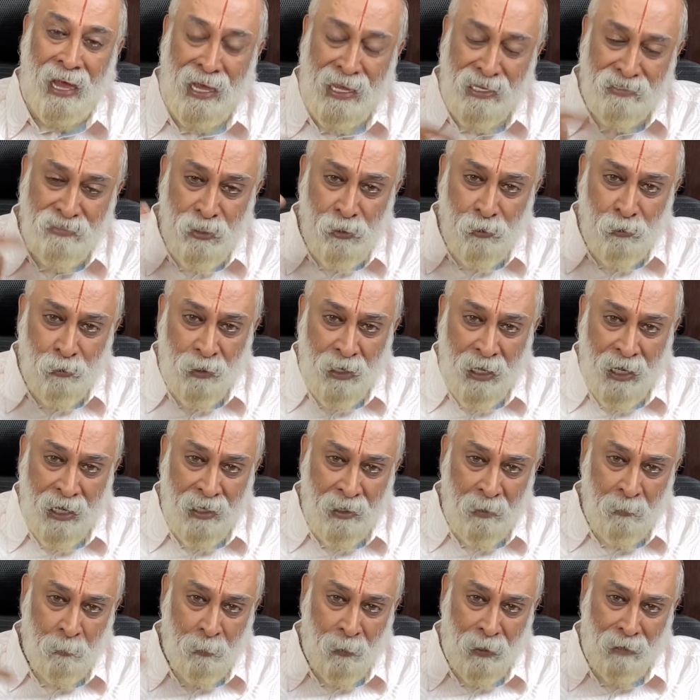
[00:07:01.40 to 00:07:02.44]
As you
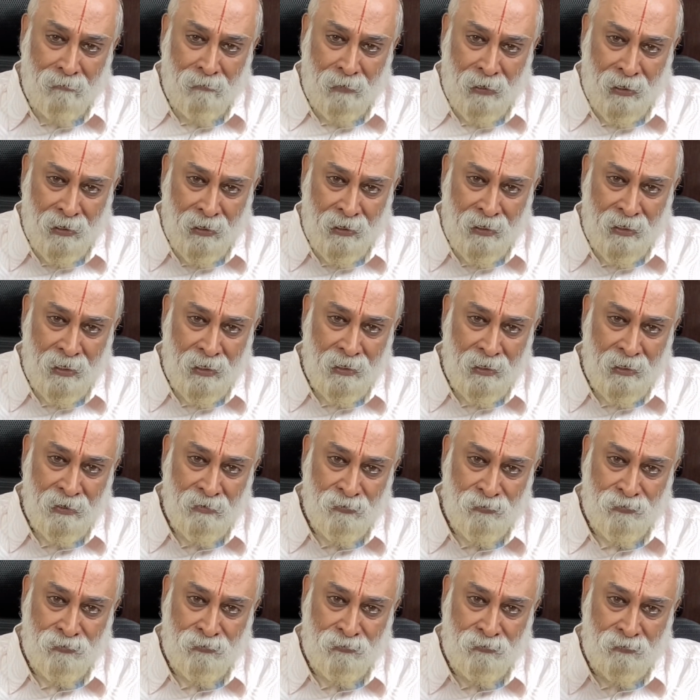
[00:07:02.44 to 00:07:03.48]
gain power,
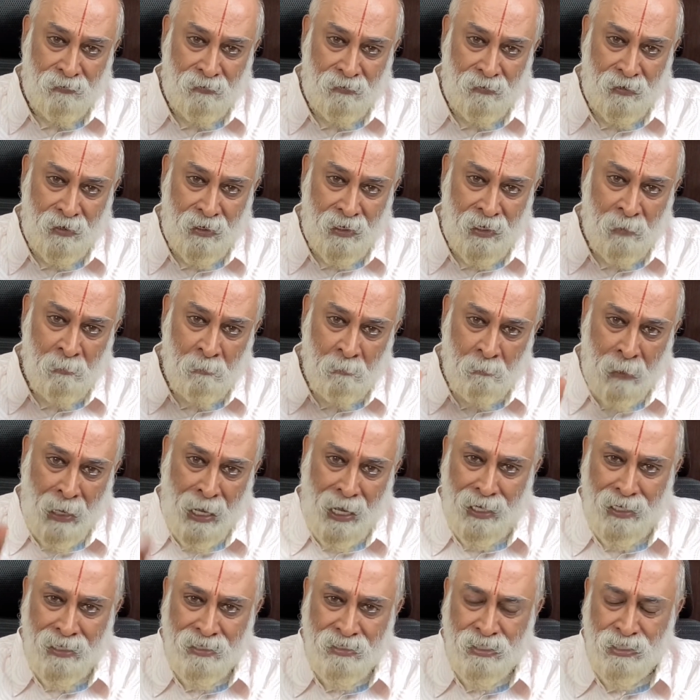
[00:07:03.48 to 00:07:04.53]
if
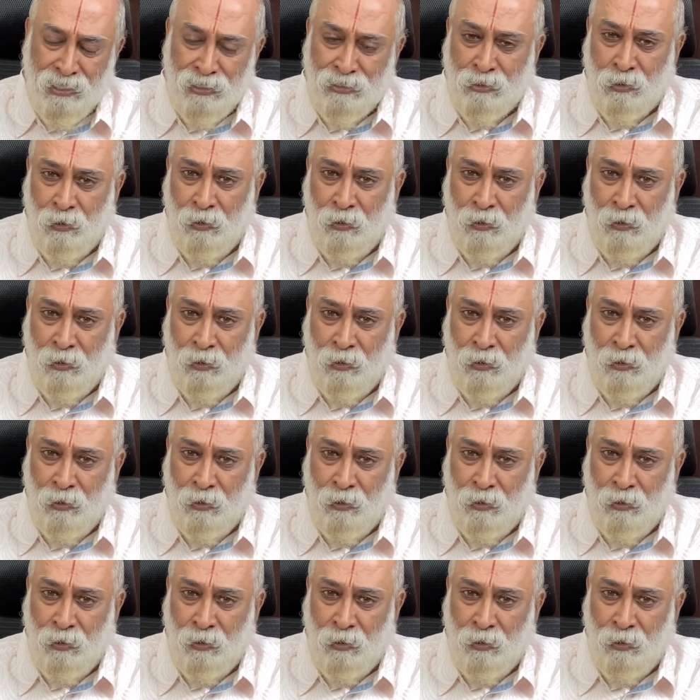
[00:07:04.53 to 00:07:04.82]
imbalance